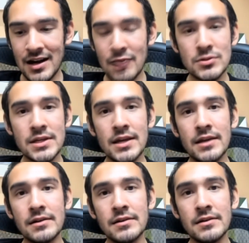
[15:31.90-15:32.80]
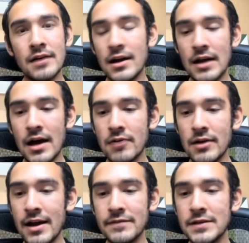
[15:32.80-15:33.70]
I was kidding. I
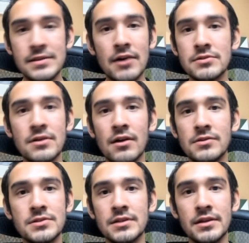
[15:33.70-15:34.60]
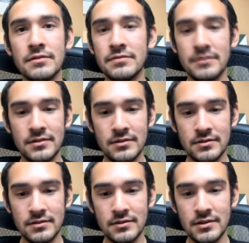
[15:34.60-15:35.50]
don't have $10,000 to give.
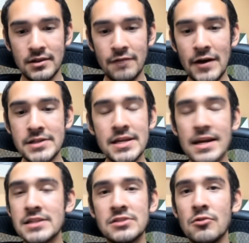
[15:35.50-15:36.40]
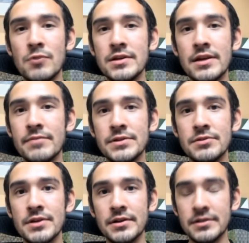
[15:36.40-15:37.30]
If I did, I still wouldn't give it
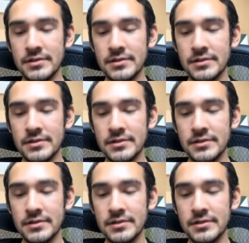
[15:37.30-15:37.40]
to you.